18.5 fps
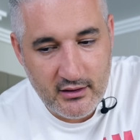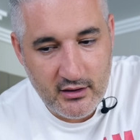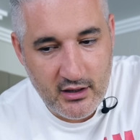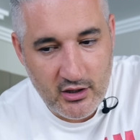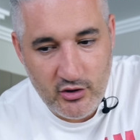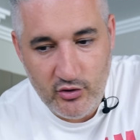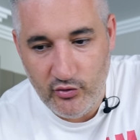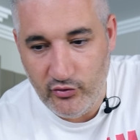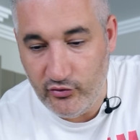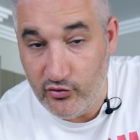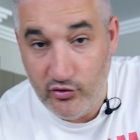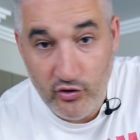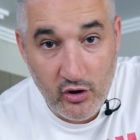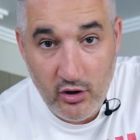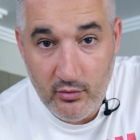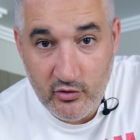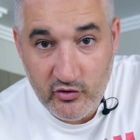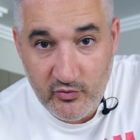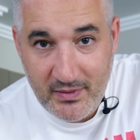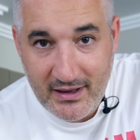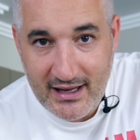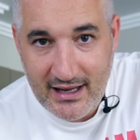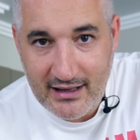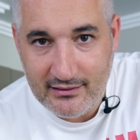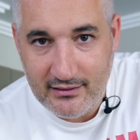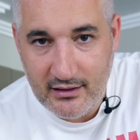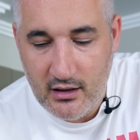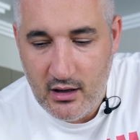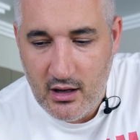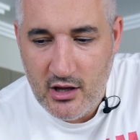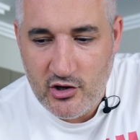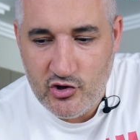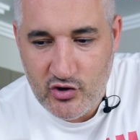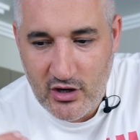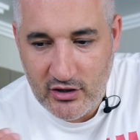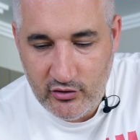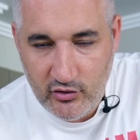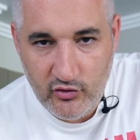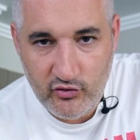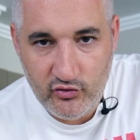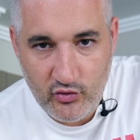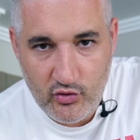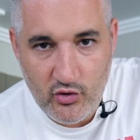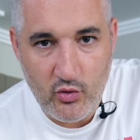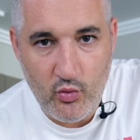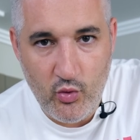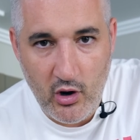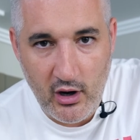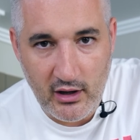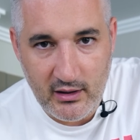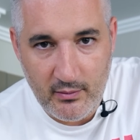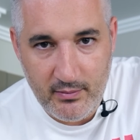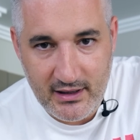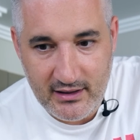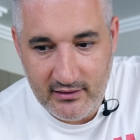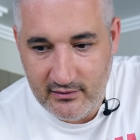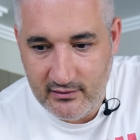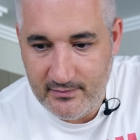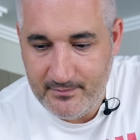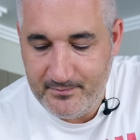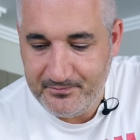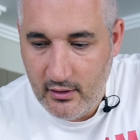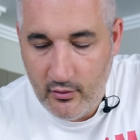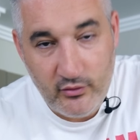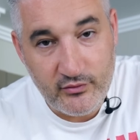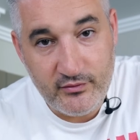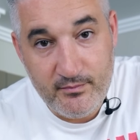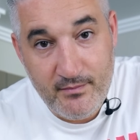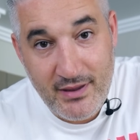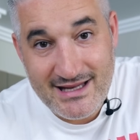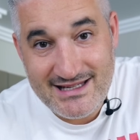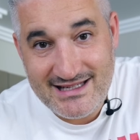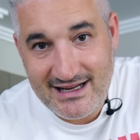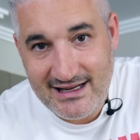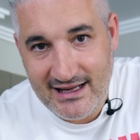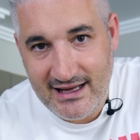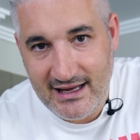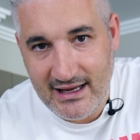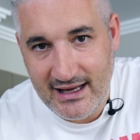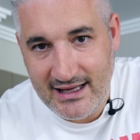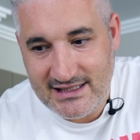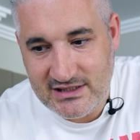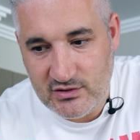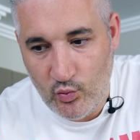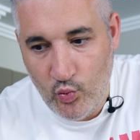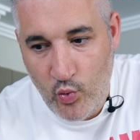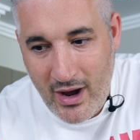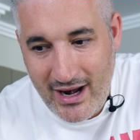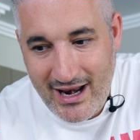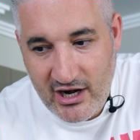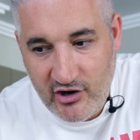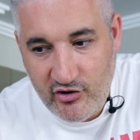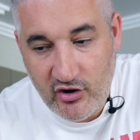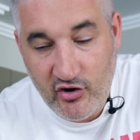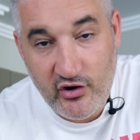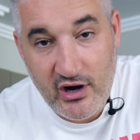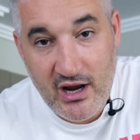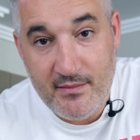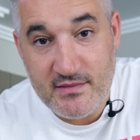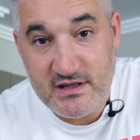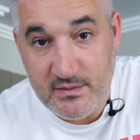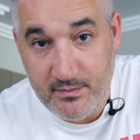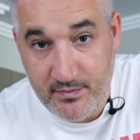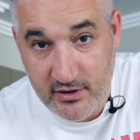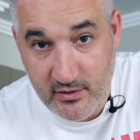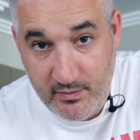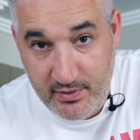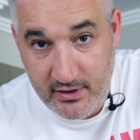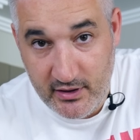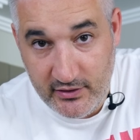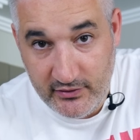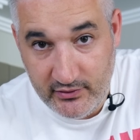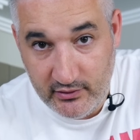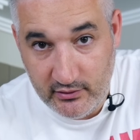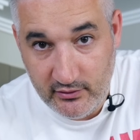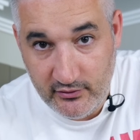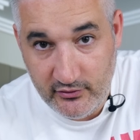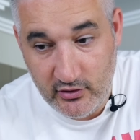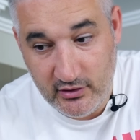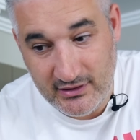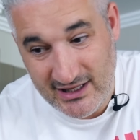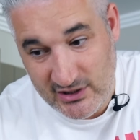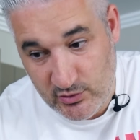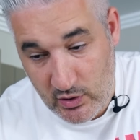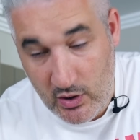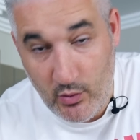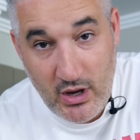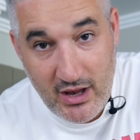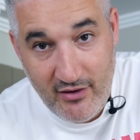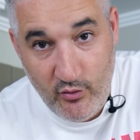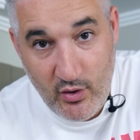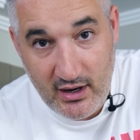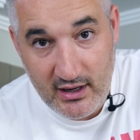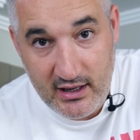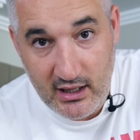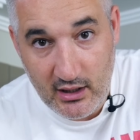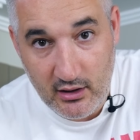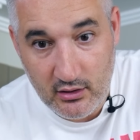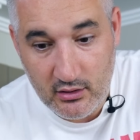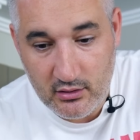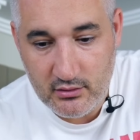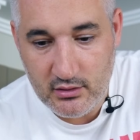you can use normal spaghetti. Try to use good quality, please. Basically, it's 100 grams per person, so that's why we have 1 kilo.